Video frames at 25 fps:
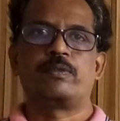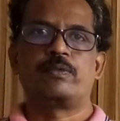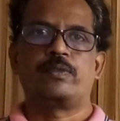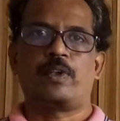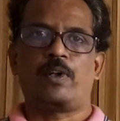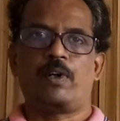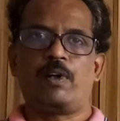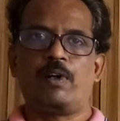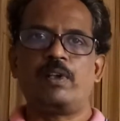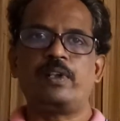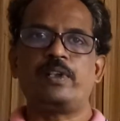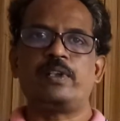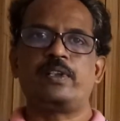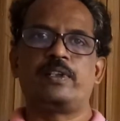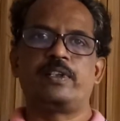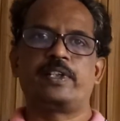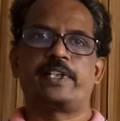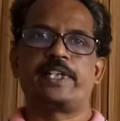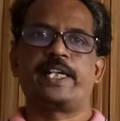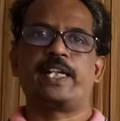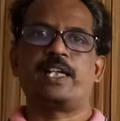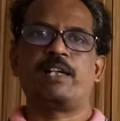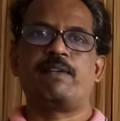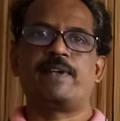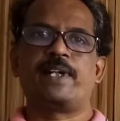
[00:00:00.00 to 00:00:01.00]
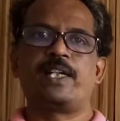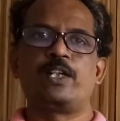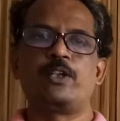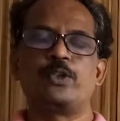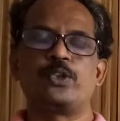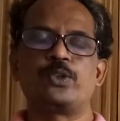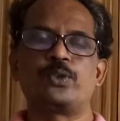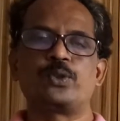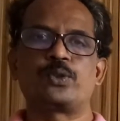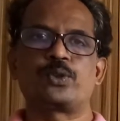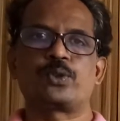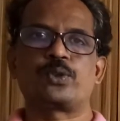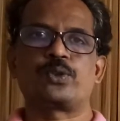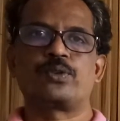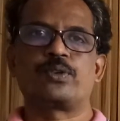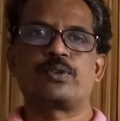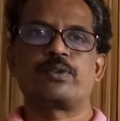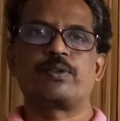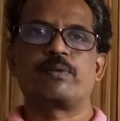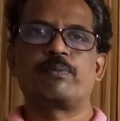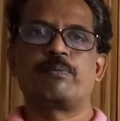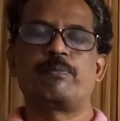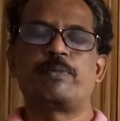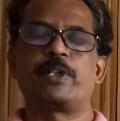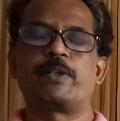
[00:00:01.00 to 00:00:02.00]
all real values
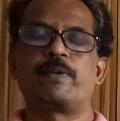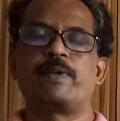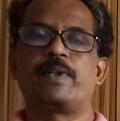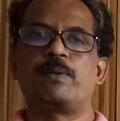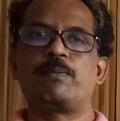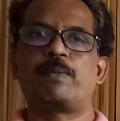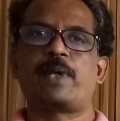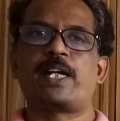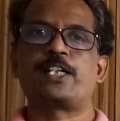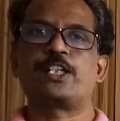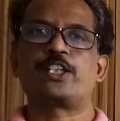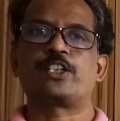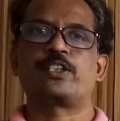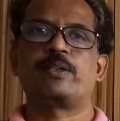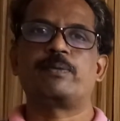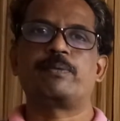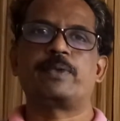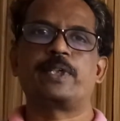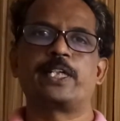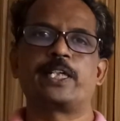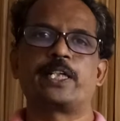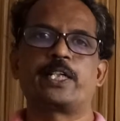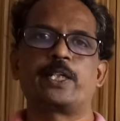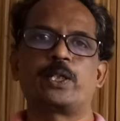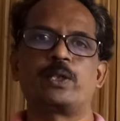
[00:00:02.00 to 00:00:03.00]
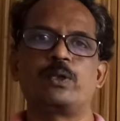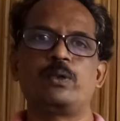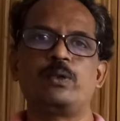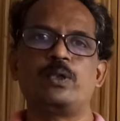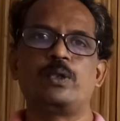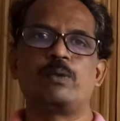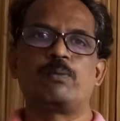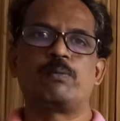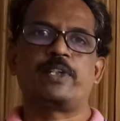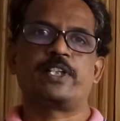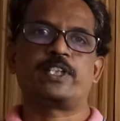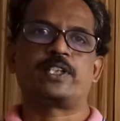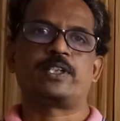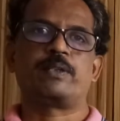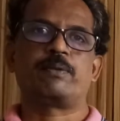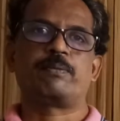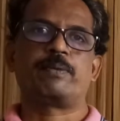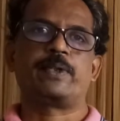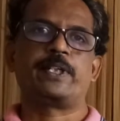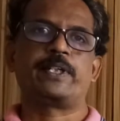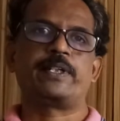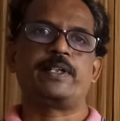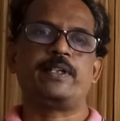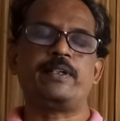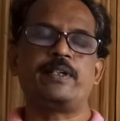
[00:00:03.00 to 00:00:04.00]
between minus infinity to plus
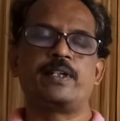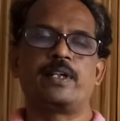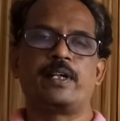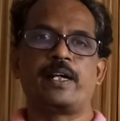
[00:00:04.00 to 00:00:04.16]
infinity,